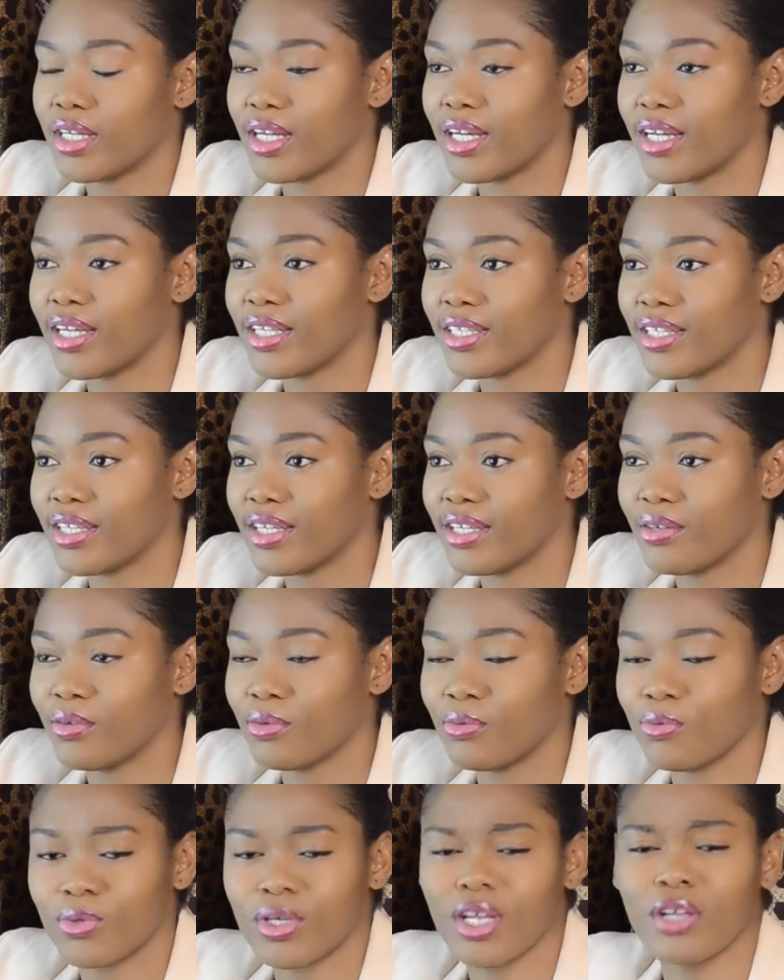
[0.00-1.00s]
and
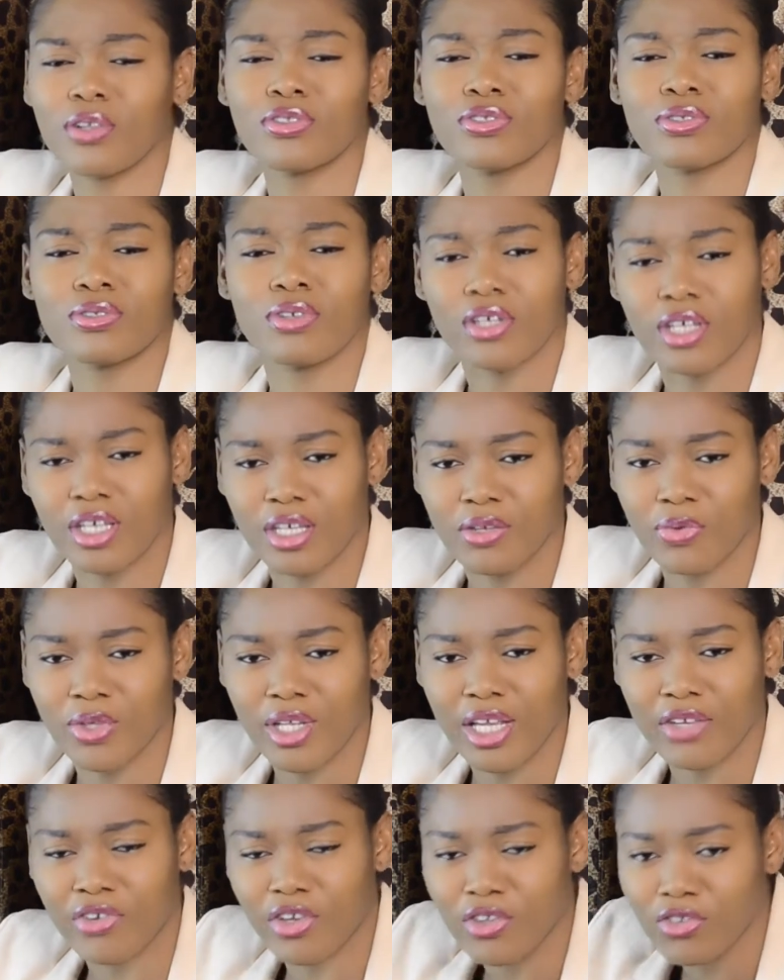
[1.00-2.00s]
then we got talking
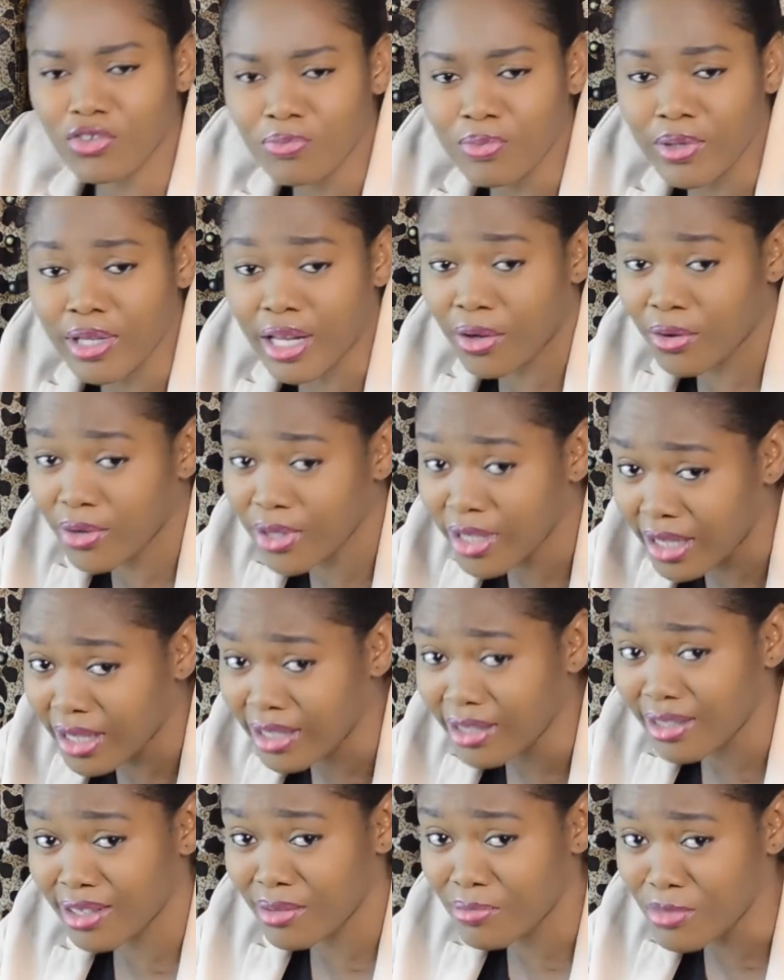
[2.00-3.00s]
when i tried to be like
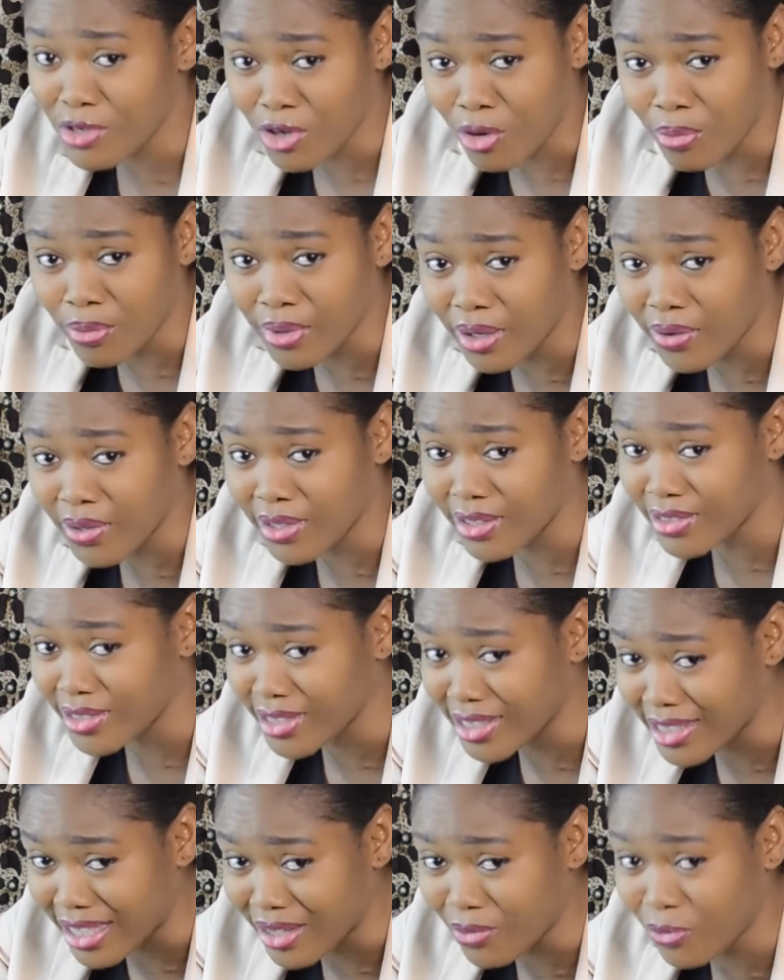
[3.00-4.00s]
okay let me come down and
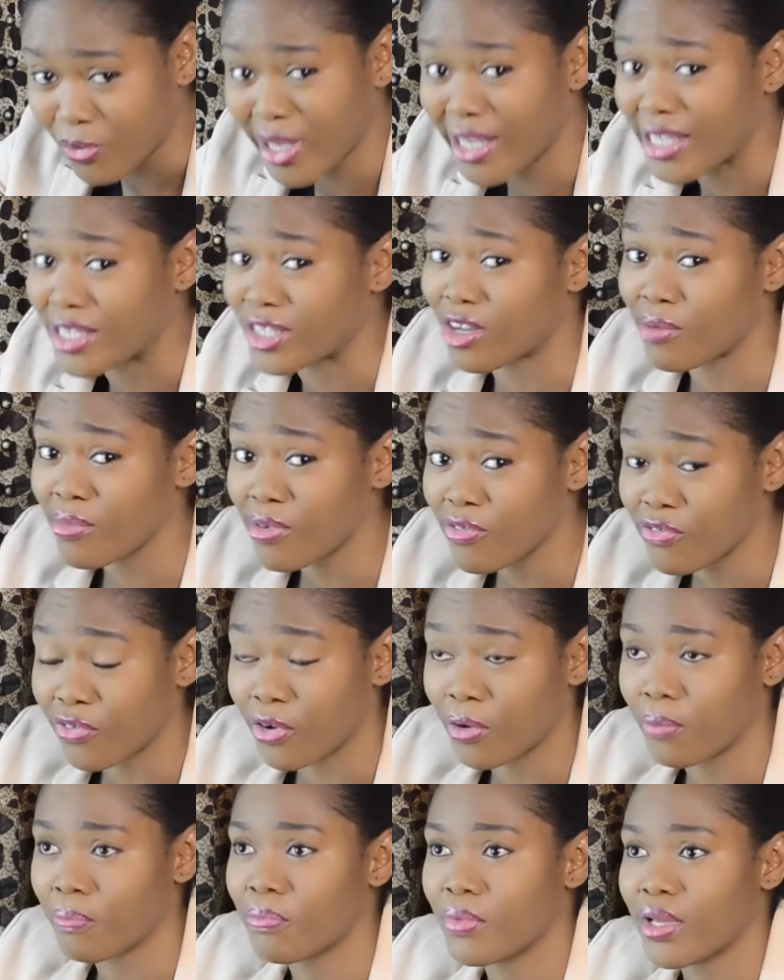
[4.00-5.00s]
understand where he's coming
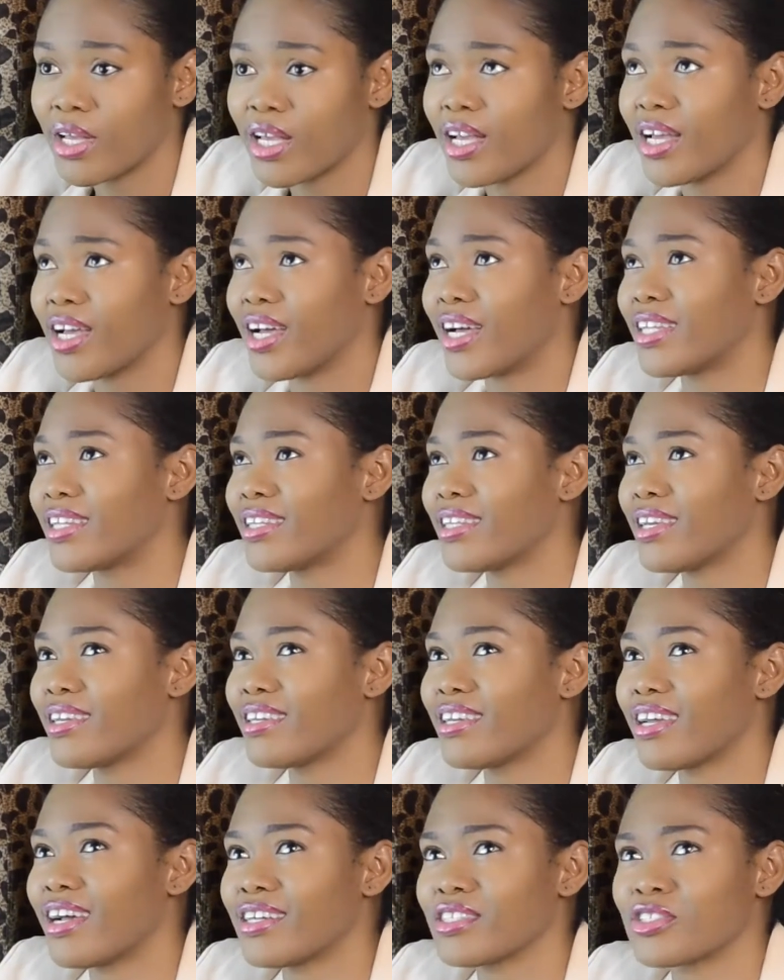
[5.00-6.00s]
from and
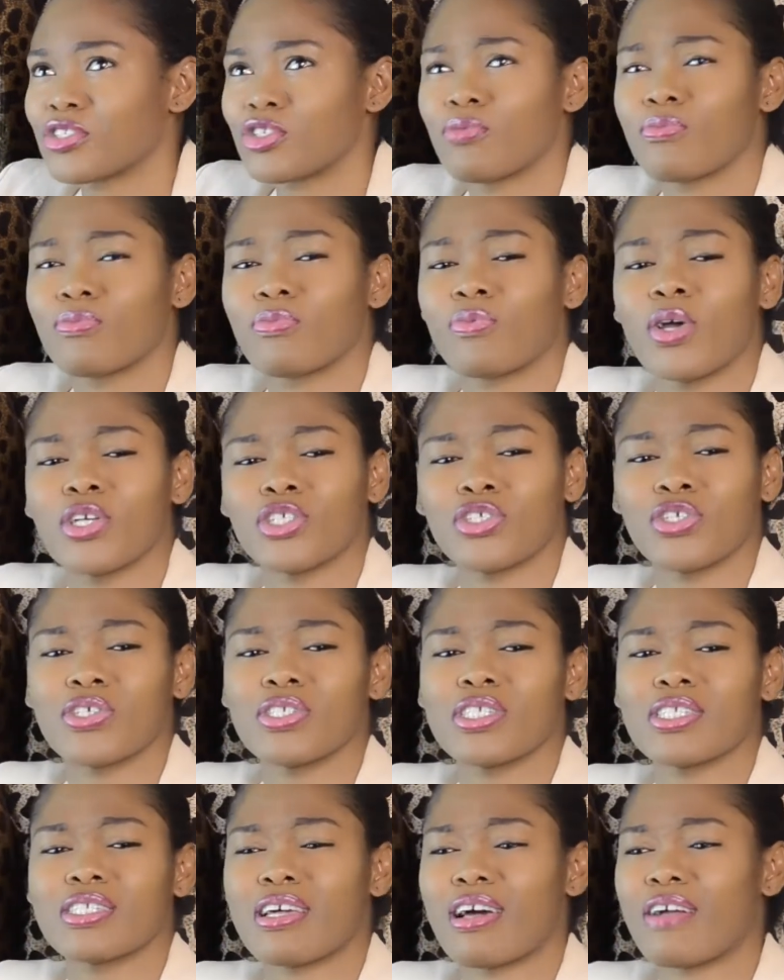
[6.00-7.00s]
then he asked some
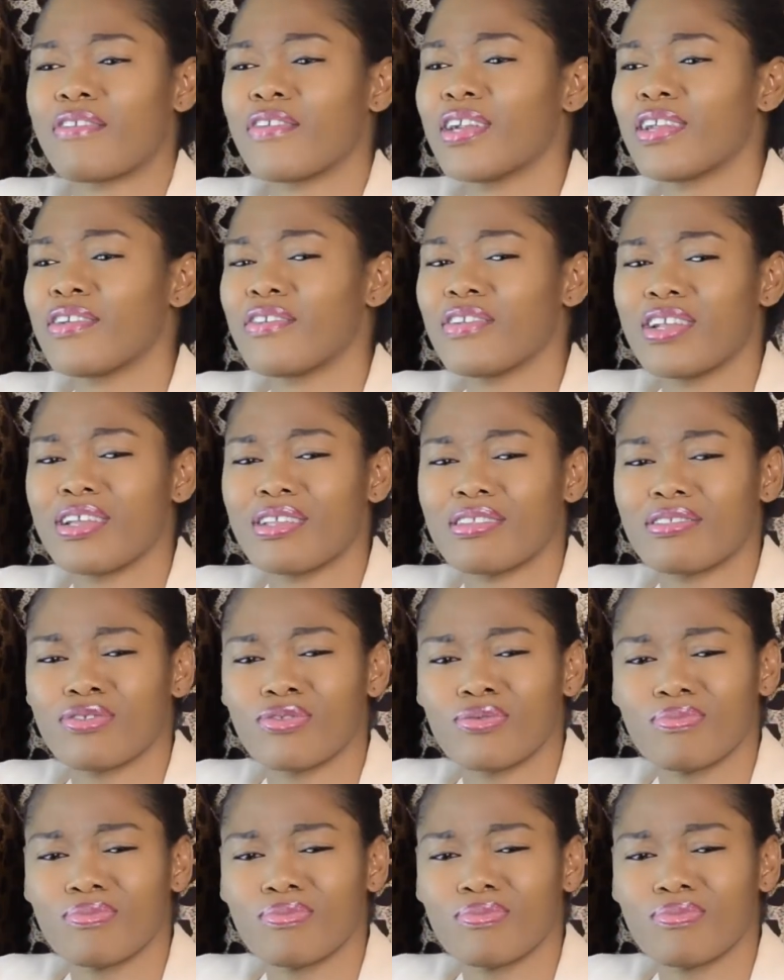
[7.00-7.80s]
questions that are really really